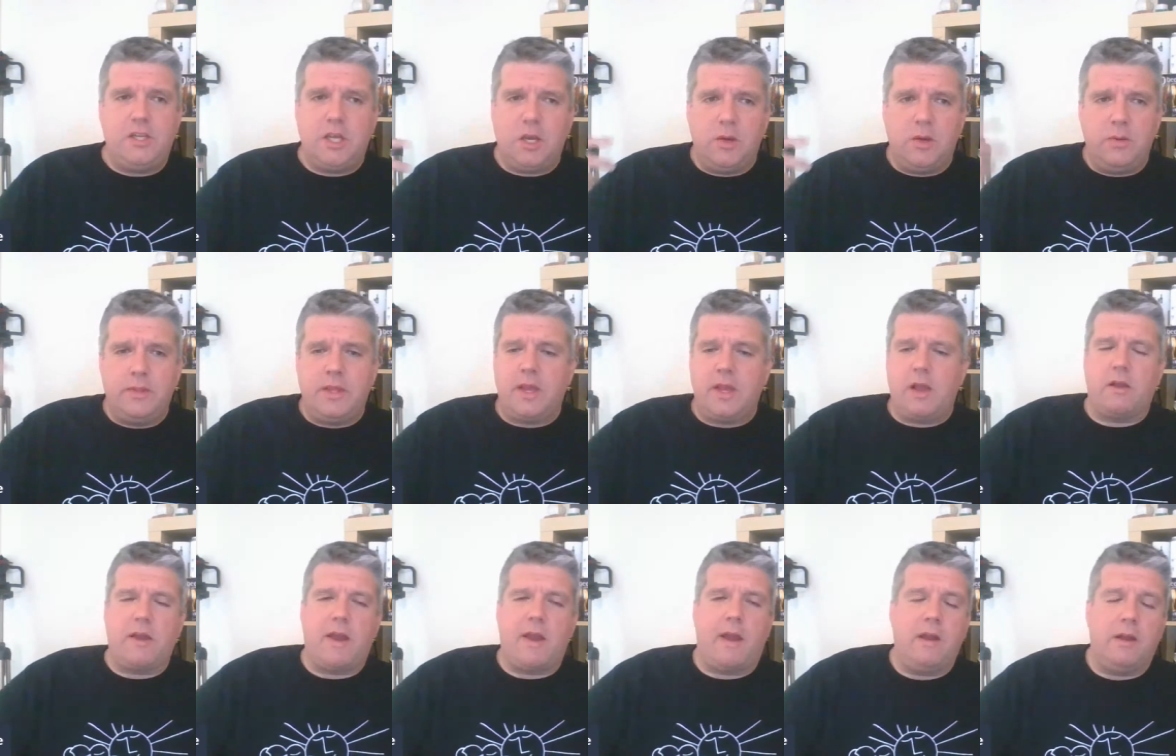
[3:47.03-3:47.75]
2 and then
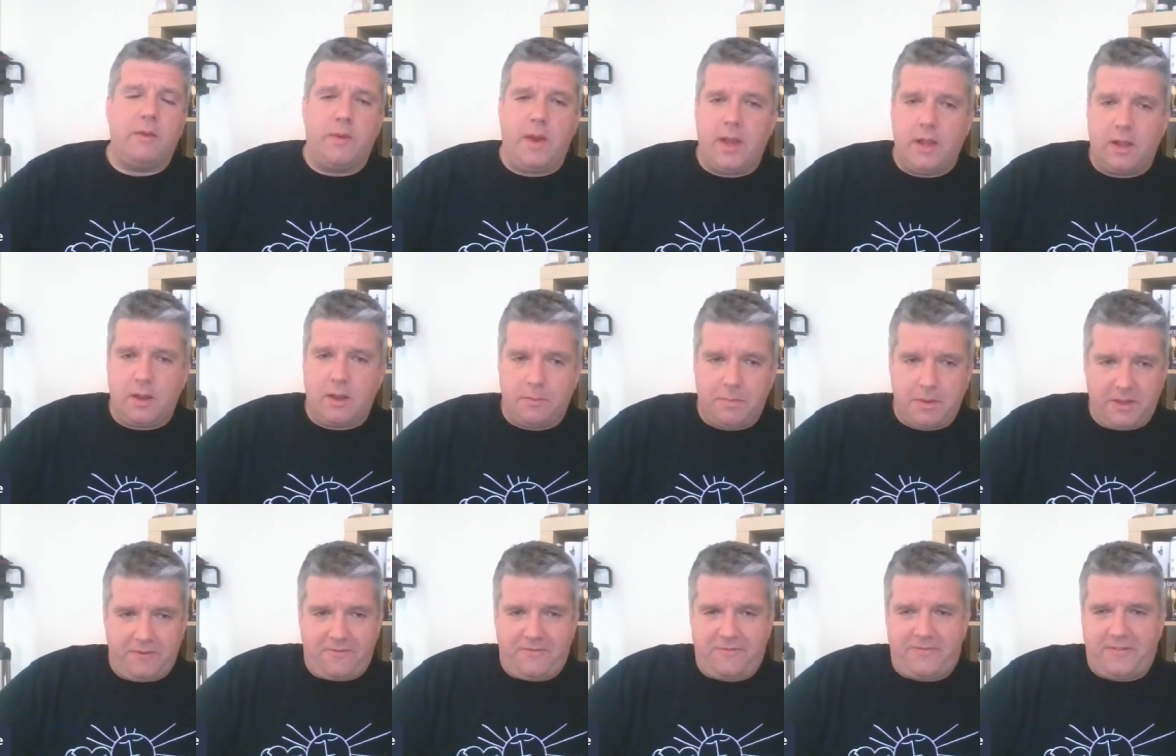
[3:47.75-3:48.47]
got carried away and
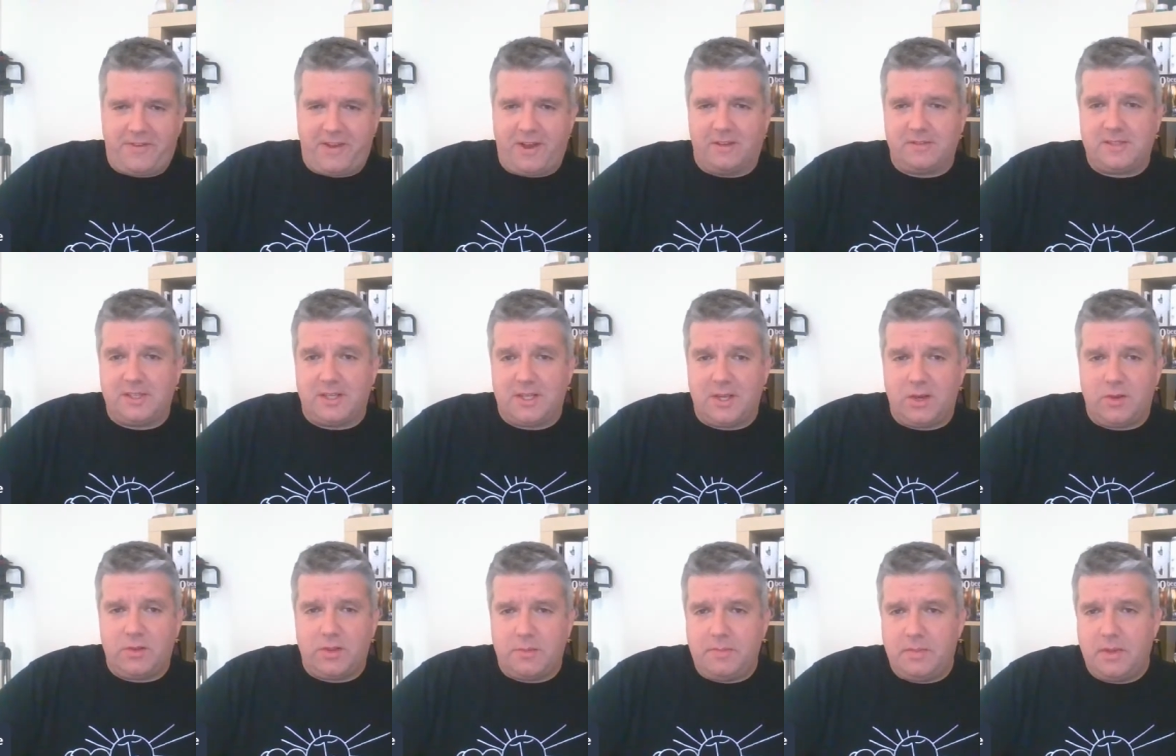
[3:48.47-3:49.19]
completely forgot to
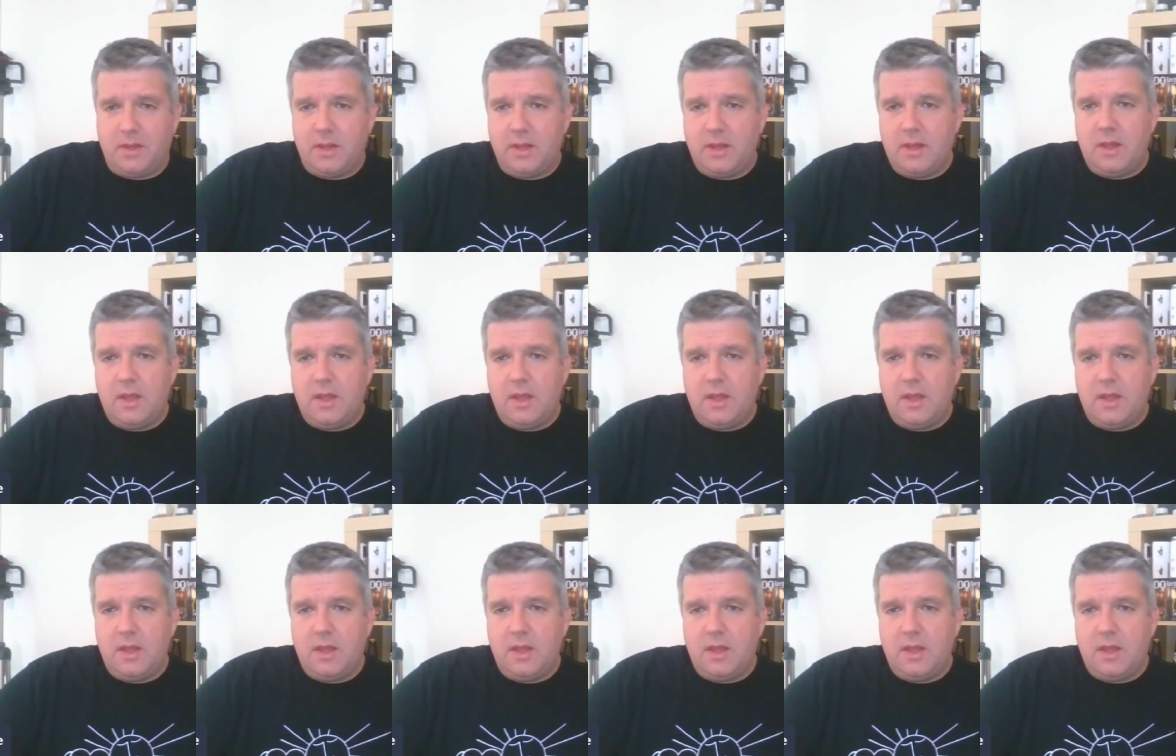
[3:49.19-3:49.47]
do them.